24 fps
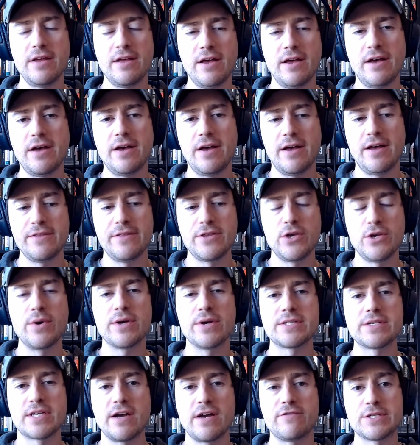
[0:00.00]
the
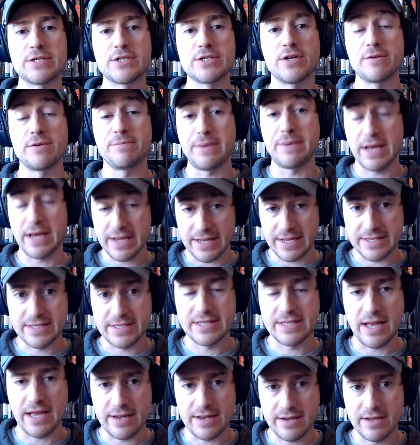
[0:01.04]
U.S. government started buying
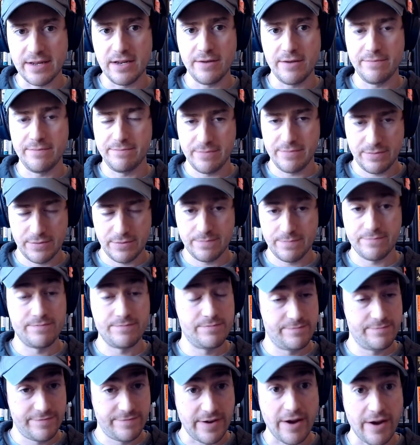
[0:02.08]
its debt in a
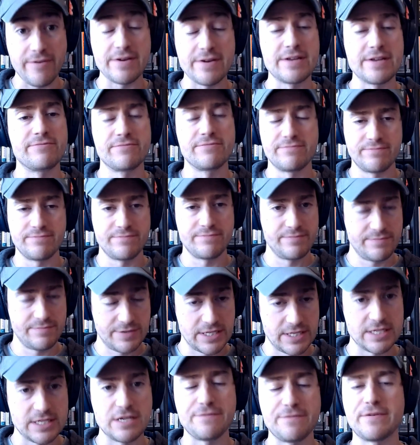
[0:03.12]
very
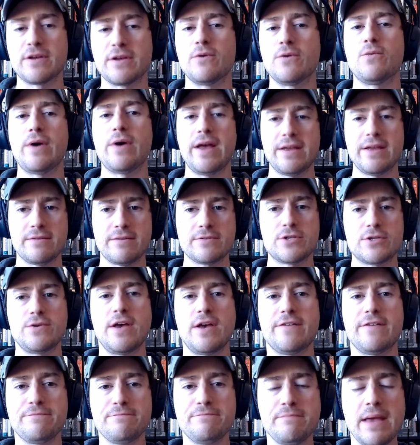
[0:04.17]
significant way.
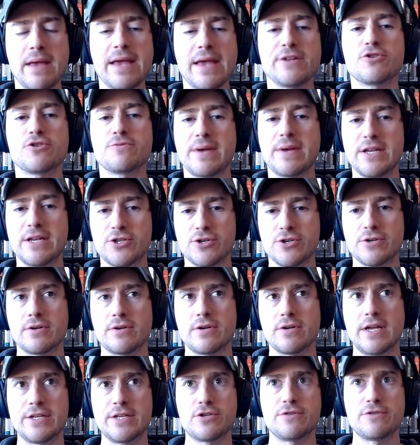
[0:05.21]
So you have
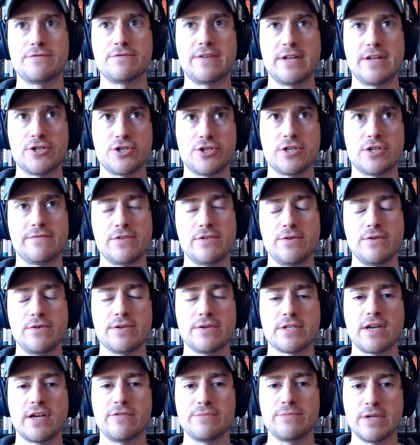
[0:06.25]
major intervention of the
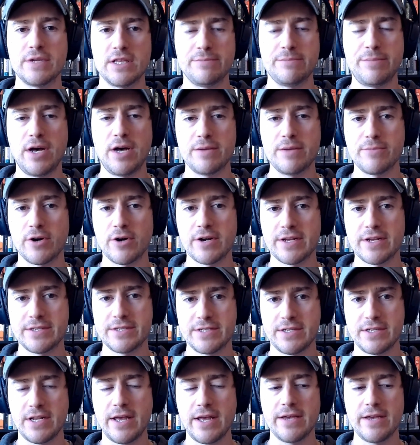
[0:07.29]
U.S. government in the bond
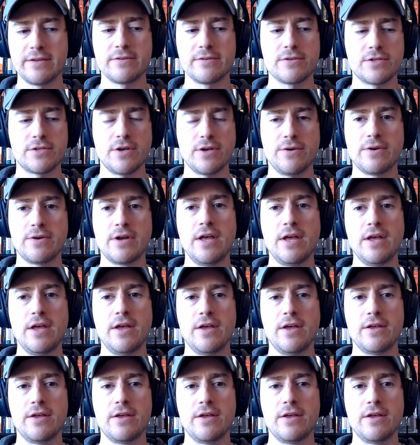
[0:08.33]
markets today. So